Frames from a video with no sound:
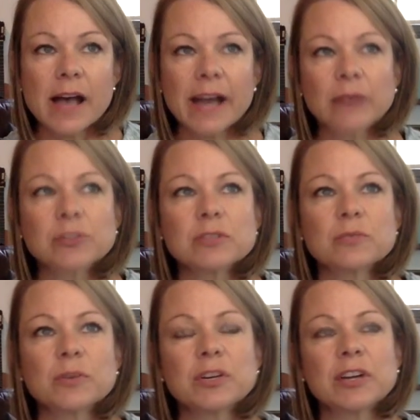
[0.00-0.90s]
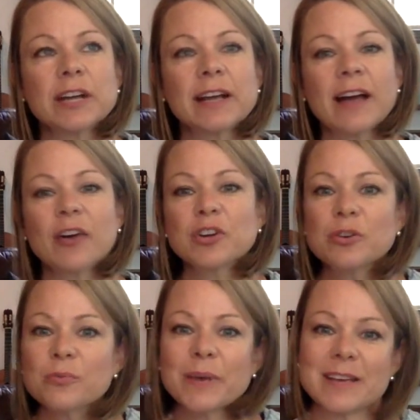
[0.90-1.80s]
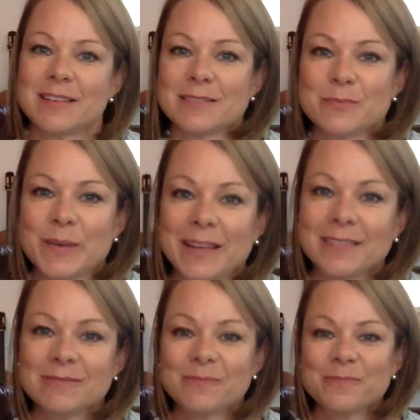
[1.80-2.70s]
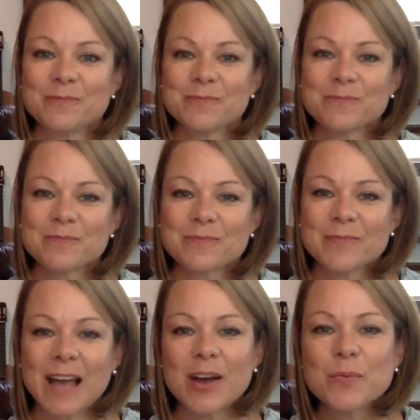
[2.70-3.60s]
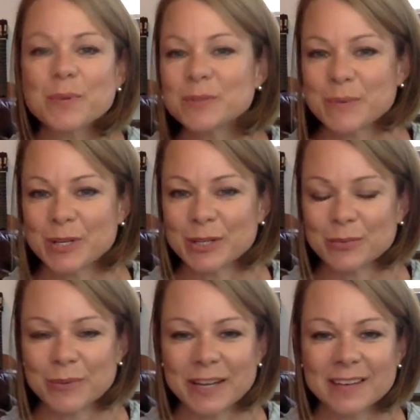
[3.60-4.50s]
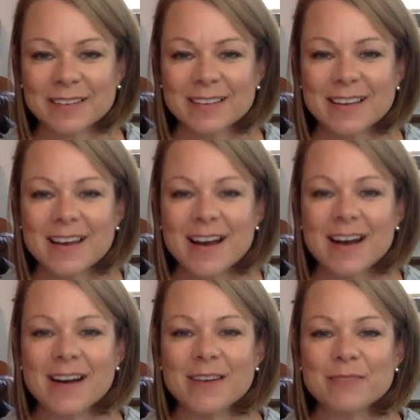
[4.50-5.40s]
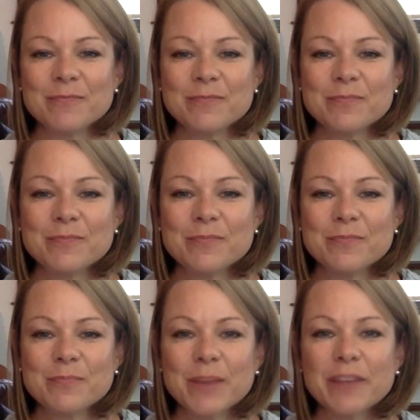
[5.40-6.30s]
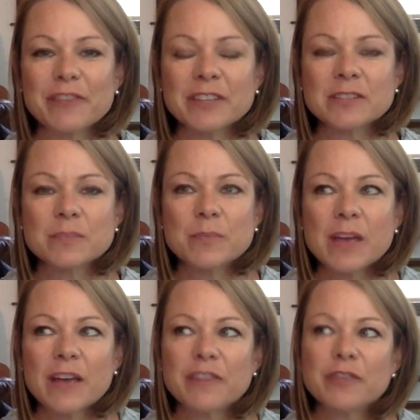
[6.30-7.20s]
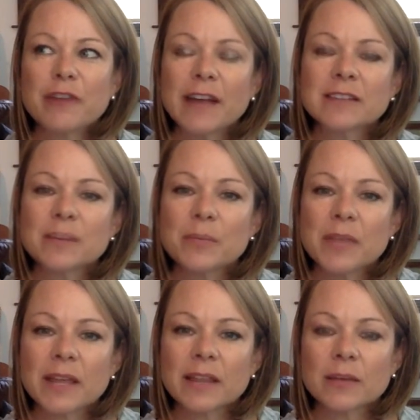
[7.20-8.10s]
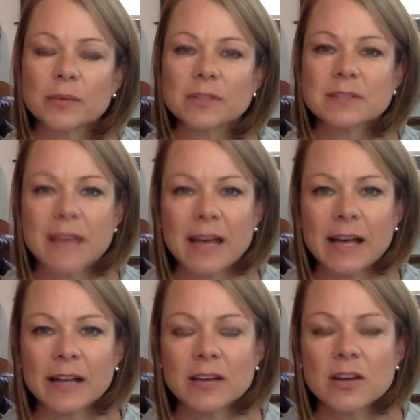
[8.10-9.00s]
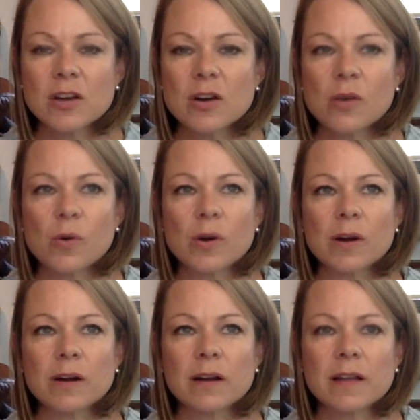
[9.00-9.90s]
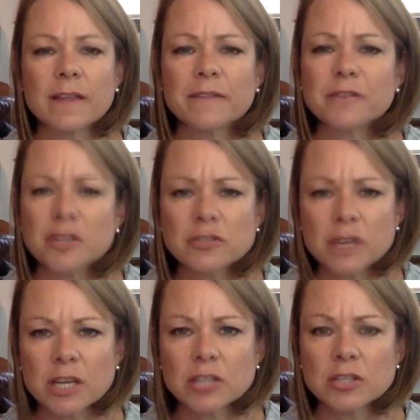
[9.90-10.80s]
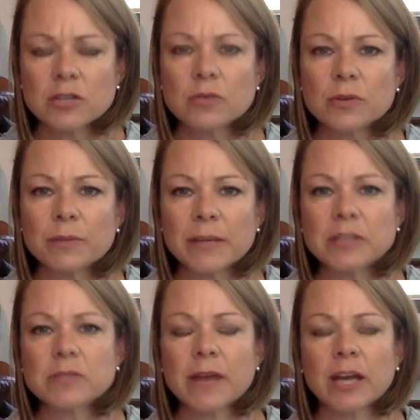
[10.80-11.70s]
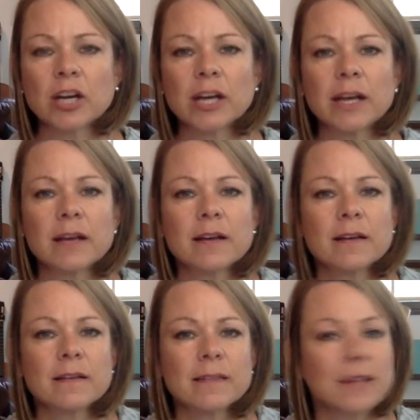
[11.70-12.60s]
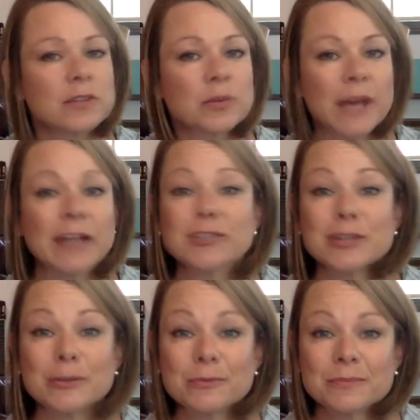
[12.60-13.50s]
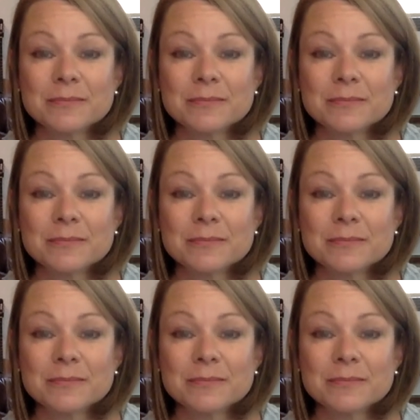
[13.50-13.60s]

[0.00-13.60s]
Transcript: And I was just wondering how your week has been I hope it's been a good week. Um, but if it's if you've had something that was sad or that frustrated you or made you angry, that's okay too.